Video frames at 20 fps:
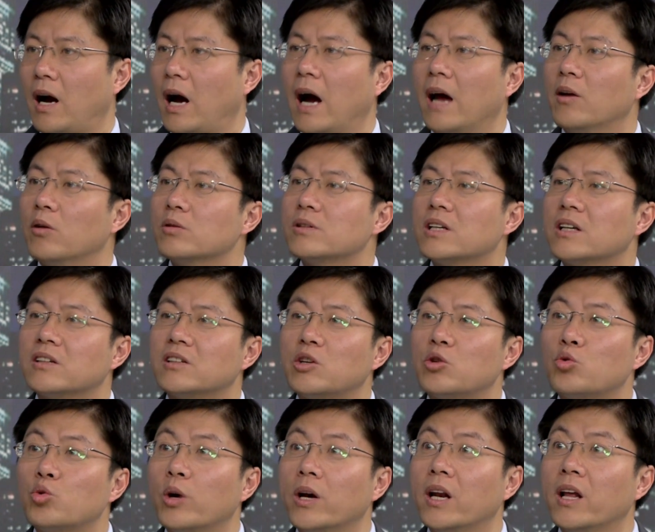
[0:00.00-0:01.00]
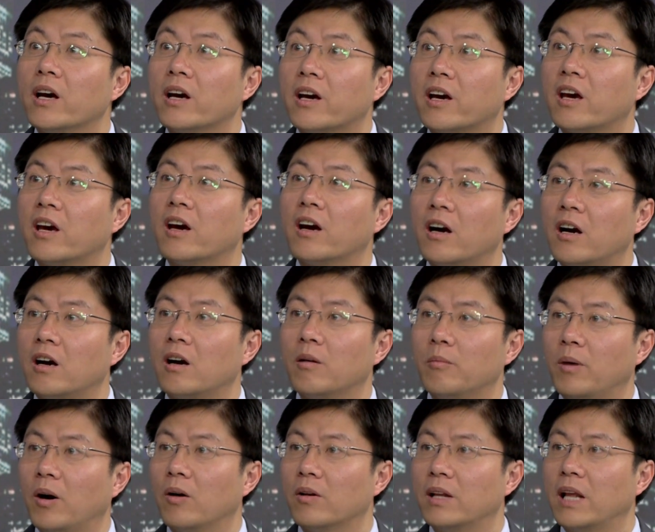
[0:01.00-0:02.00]
So if the economy is down, care
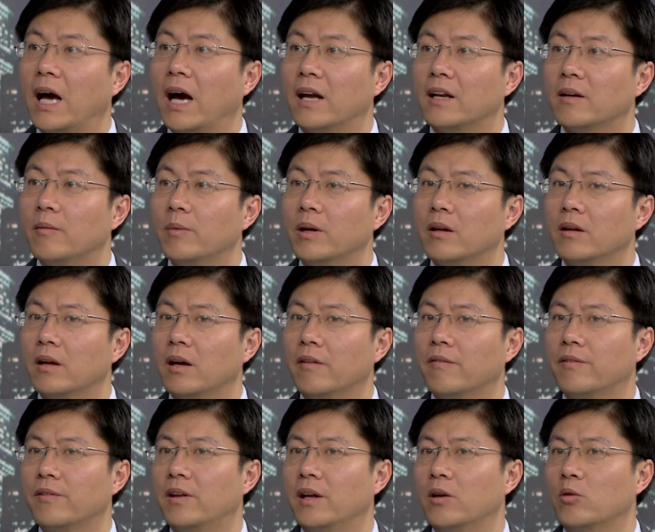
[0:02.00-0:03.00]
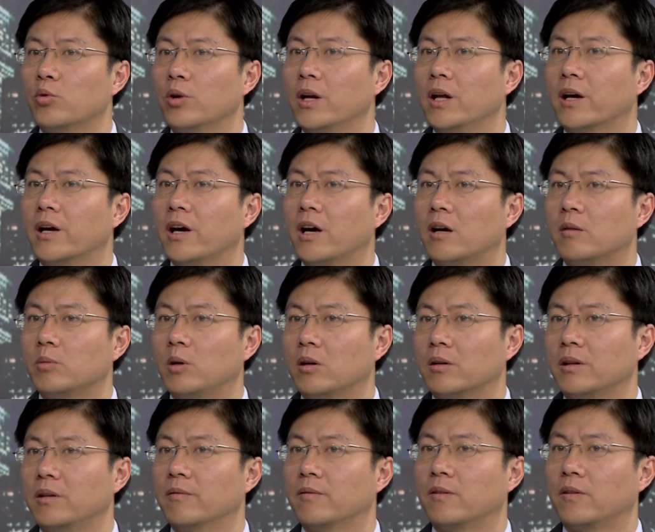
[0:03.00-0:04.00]
about that. I mean, if they really care
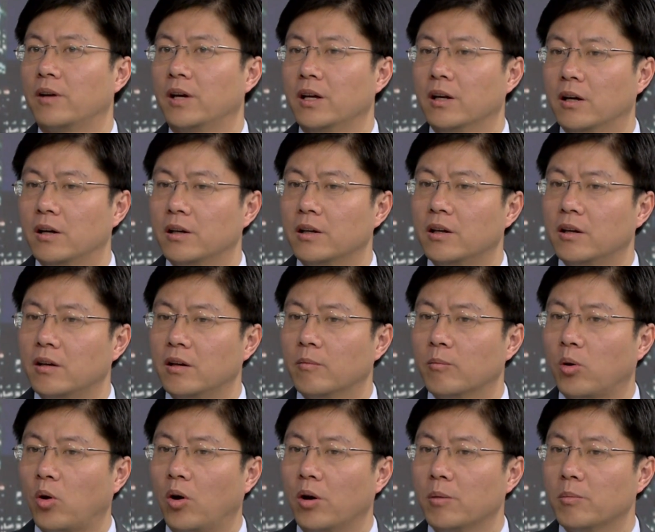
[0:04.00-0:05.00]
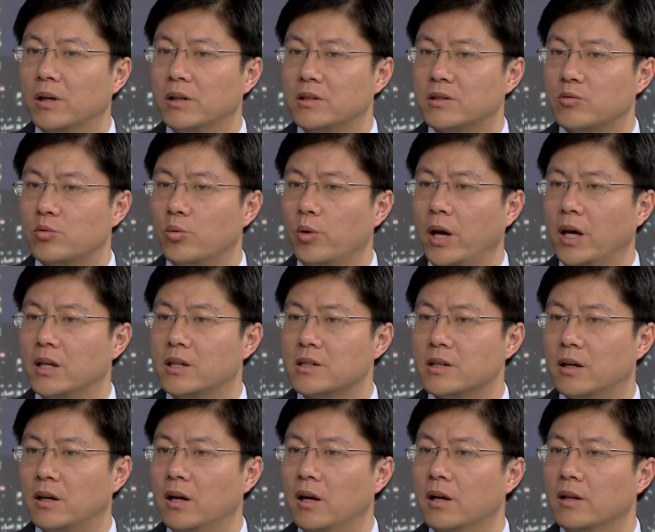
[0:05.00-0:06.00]
about employment rate,
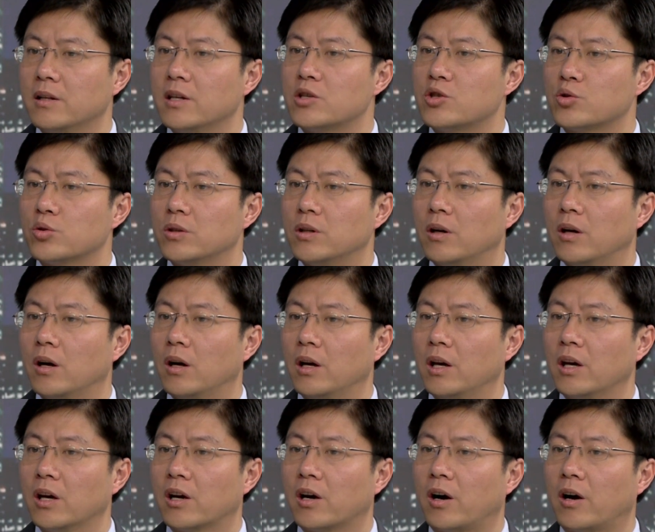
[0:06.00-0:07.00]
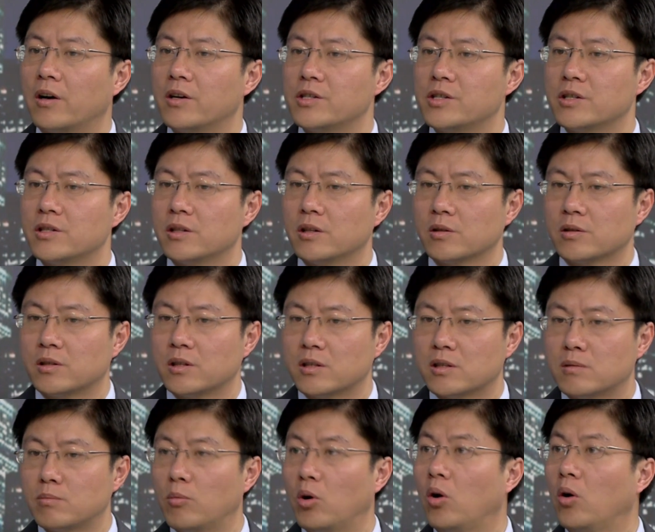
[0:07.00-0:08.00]
they should encourage those
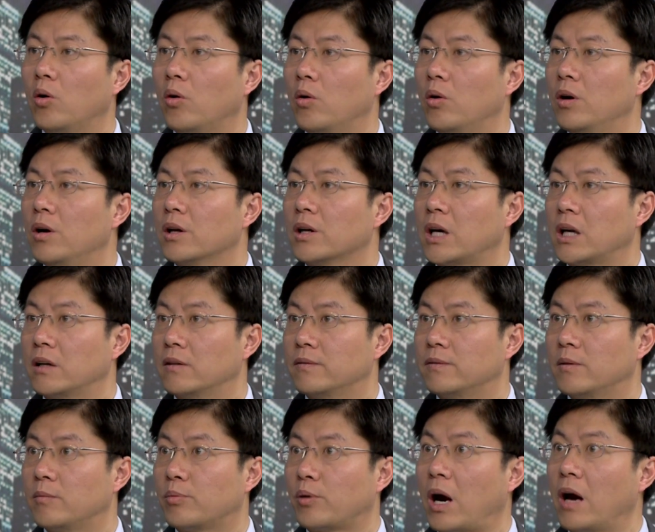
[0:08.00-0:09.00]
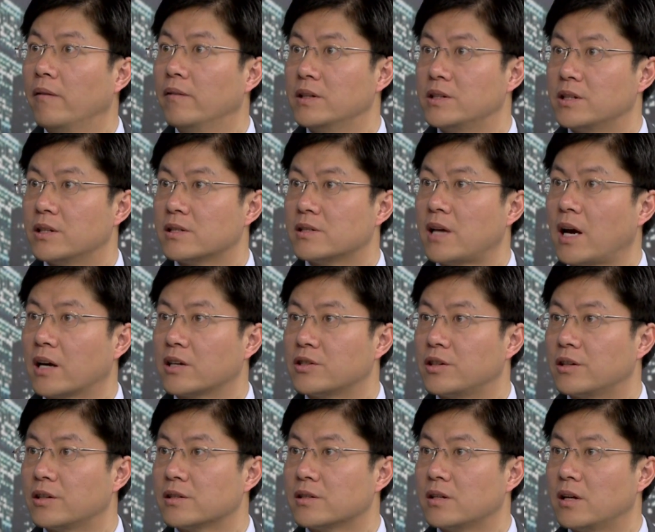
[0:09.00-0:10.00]
small kind of private
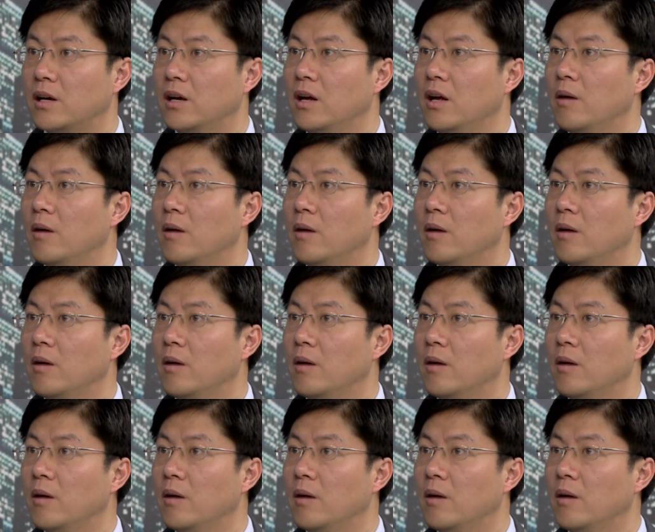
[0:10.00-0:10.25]
sectors.